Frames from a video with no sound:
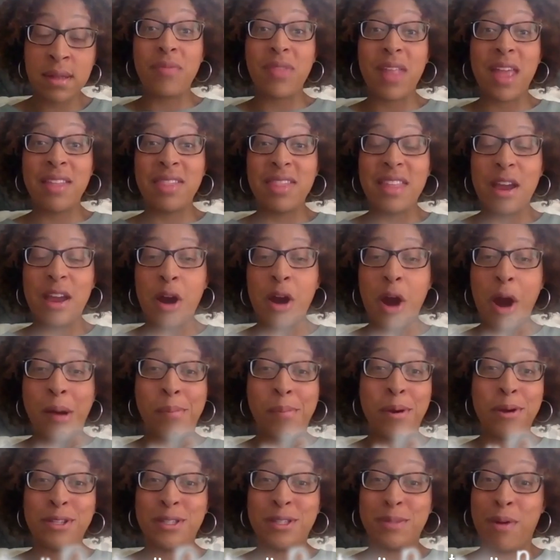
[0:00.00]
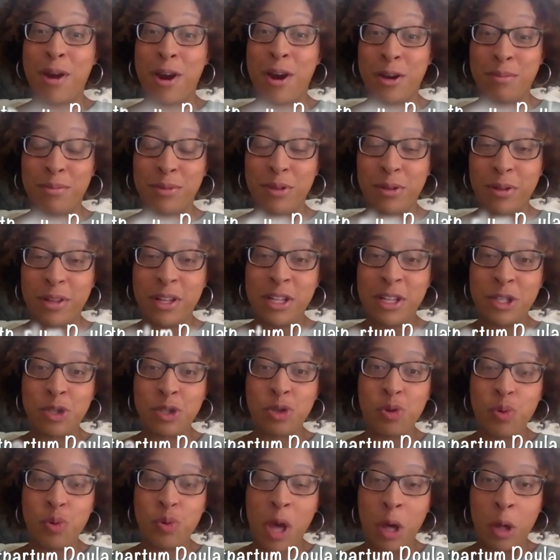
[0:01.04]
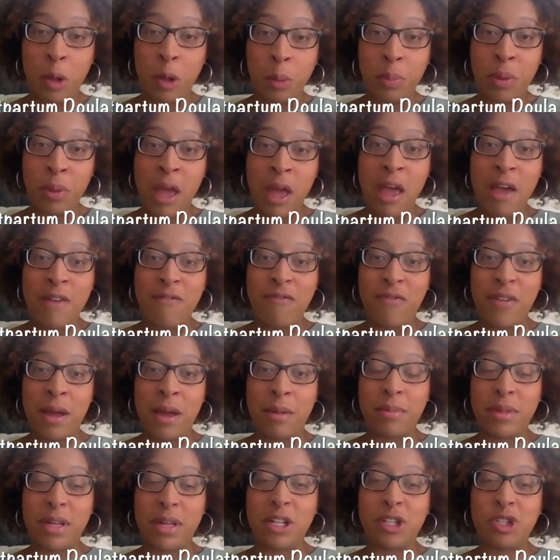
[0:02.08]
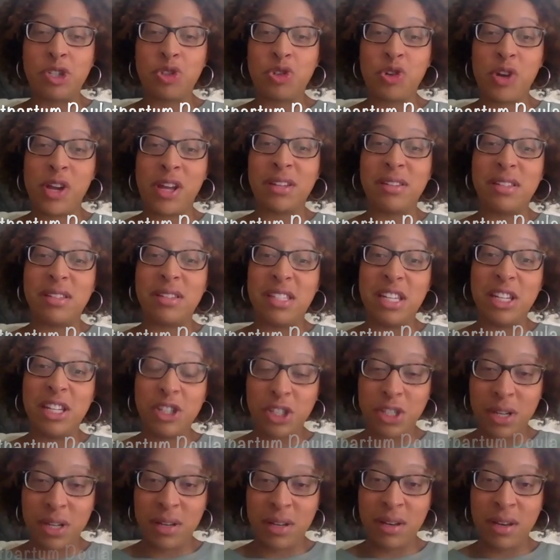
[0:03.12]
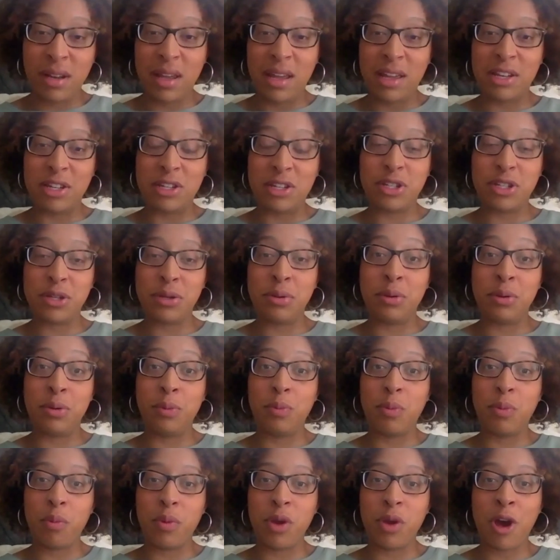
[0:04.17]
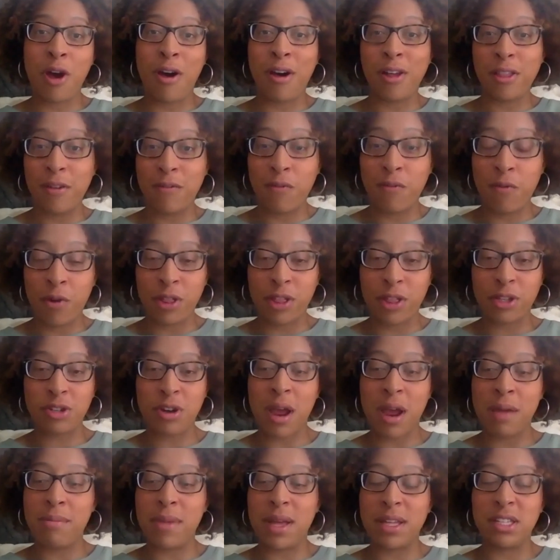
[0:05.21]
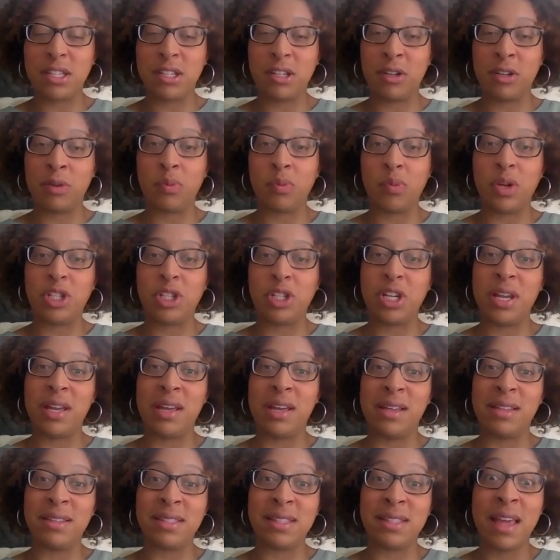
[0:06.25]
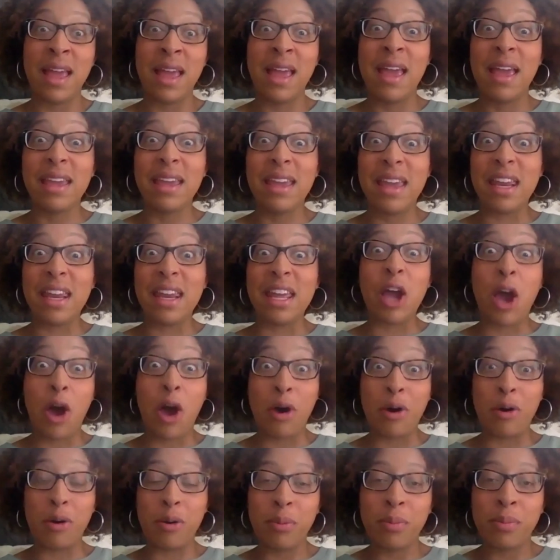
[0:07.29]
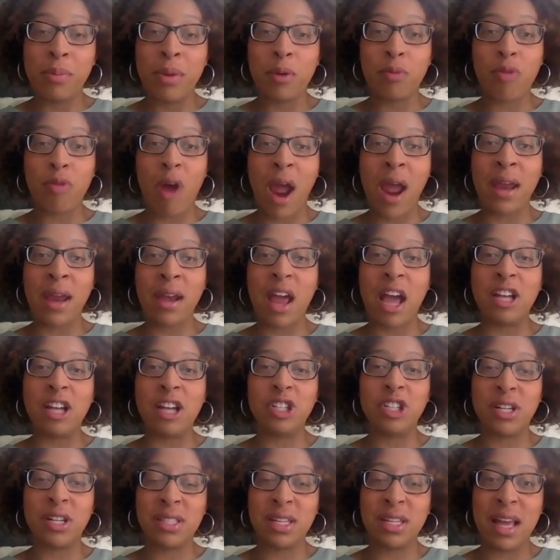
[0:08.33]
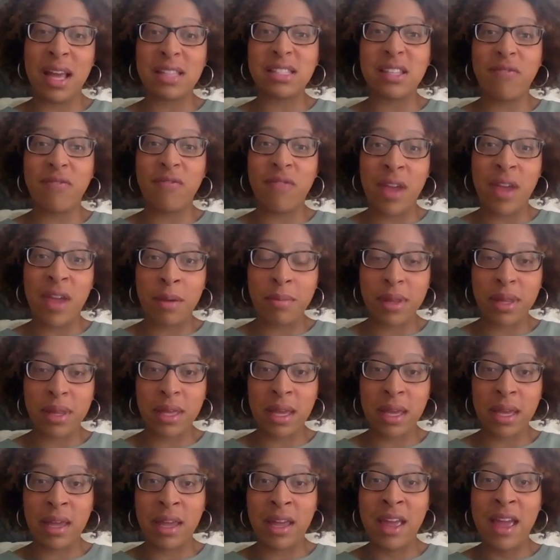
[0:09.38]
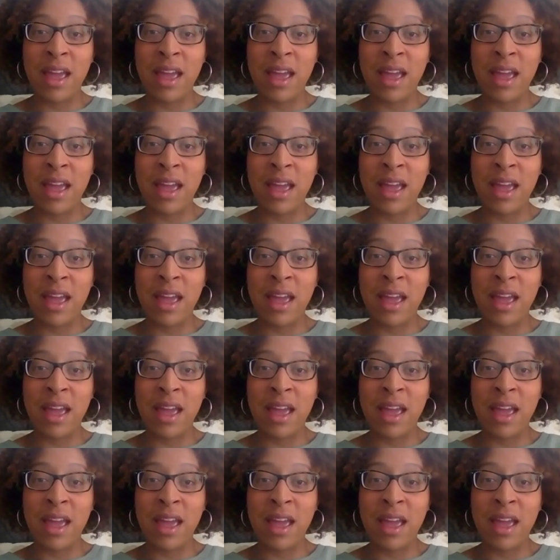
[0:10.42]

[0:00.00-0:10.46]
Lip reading: and there are postpartum doulas who help families transition into what we call the fourth trimester, which is getting home, right? Adjusting as a family,